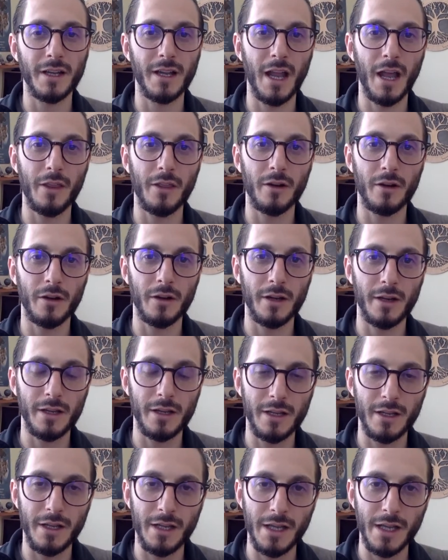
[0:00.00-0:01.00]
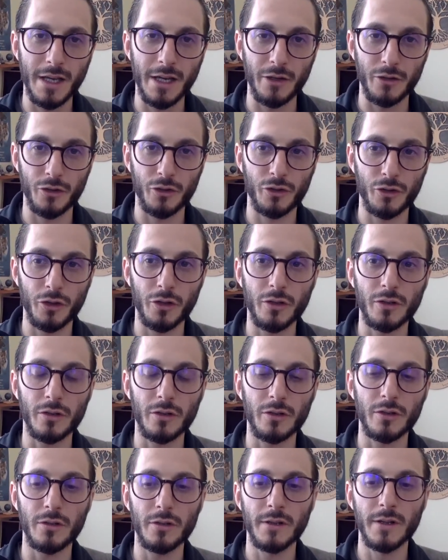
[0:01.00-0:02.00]
together in a
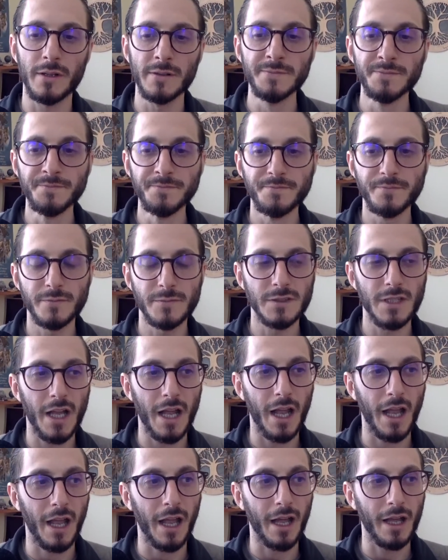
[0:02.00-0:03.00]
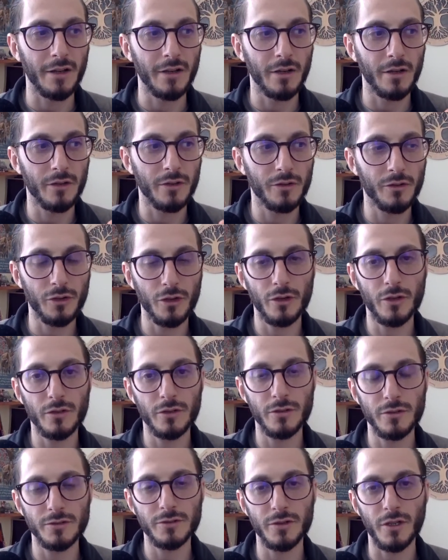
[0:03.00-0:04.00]
circle. And
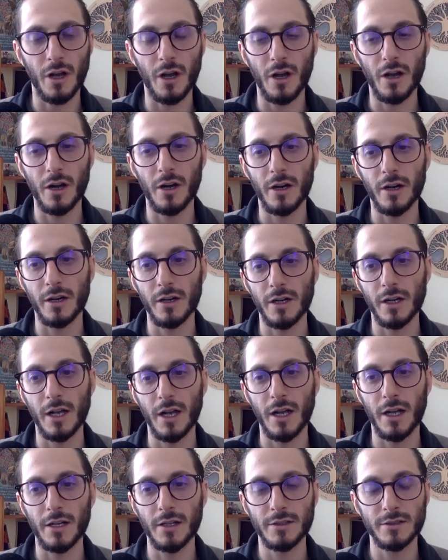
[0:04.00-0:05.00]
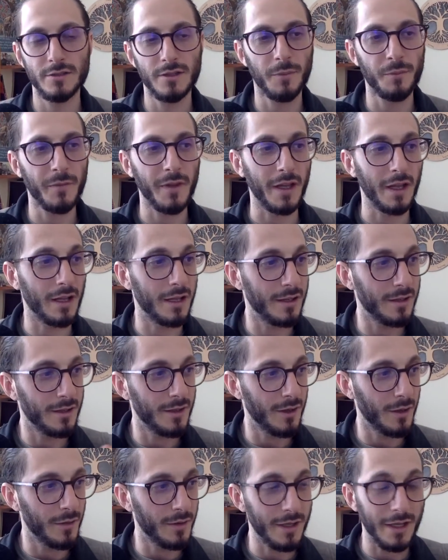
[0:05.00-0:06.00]
circles are something,
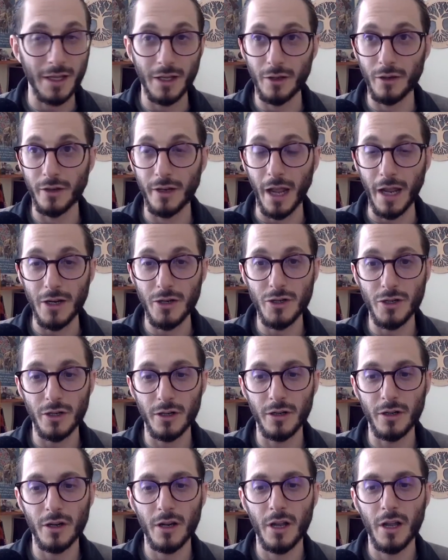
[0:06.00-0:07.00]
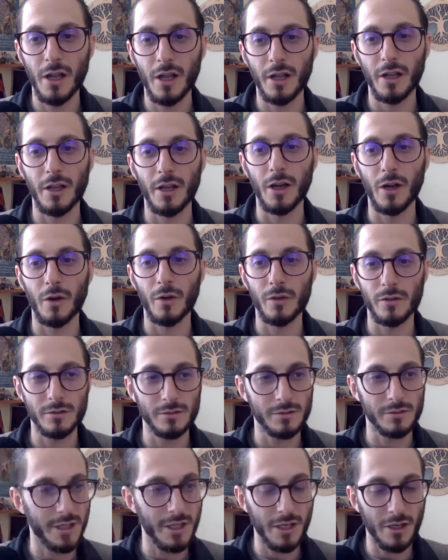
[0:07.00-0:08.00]
in nature,
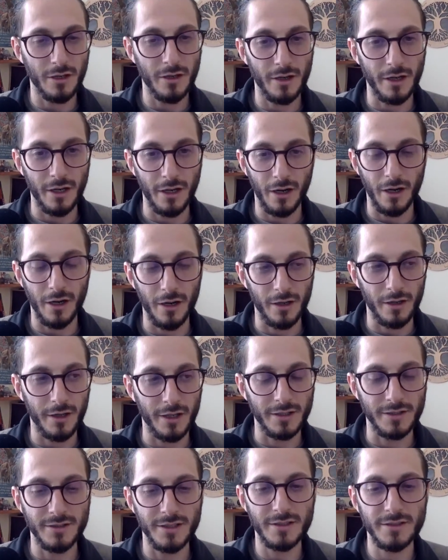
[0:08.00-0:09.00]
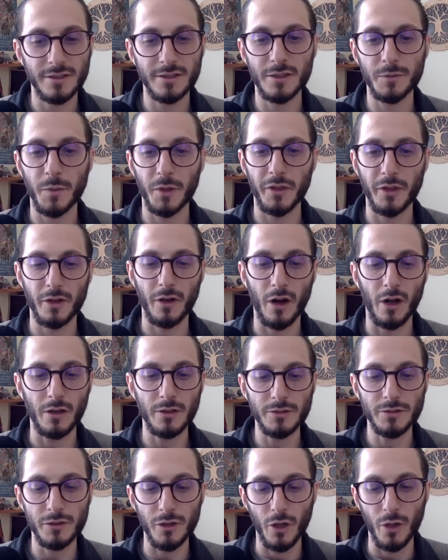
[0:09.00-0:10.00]
here in our existence, but they're
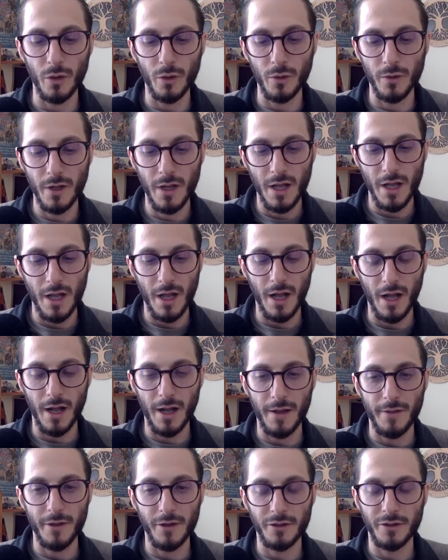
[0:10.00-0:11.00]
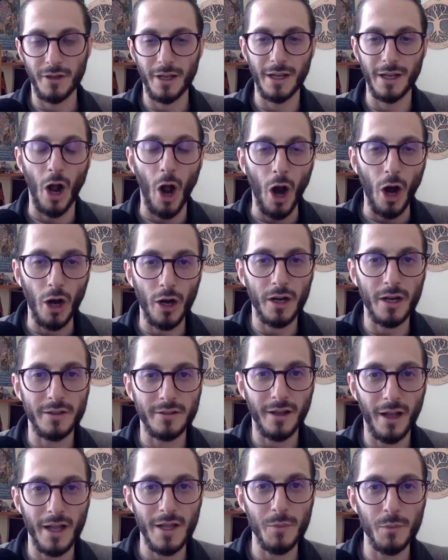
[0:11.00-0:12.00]
also, there's an
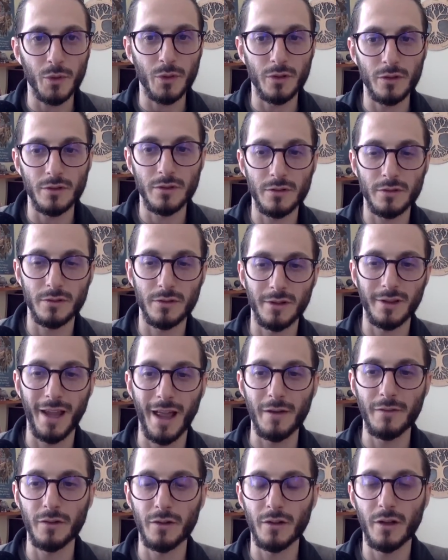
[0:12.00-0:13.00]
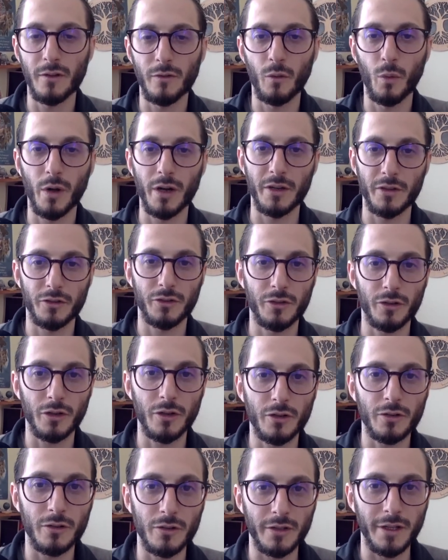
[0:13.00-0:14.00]
archetypal level of what a
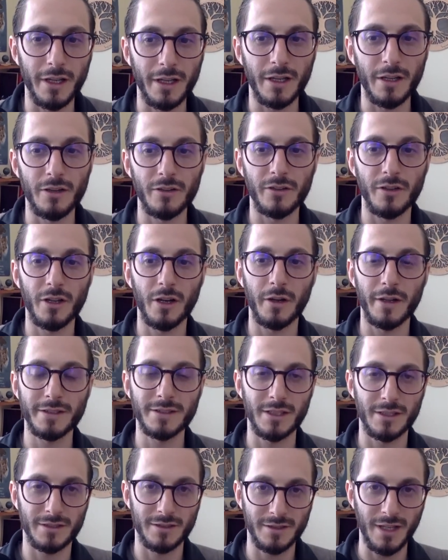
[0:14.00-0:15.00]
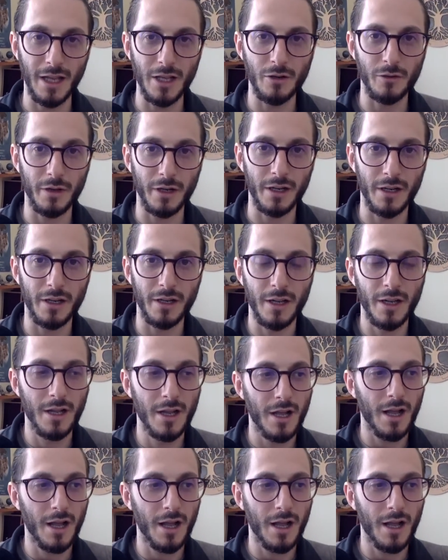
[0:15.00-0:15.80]
circle is. It's a sacred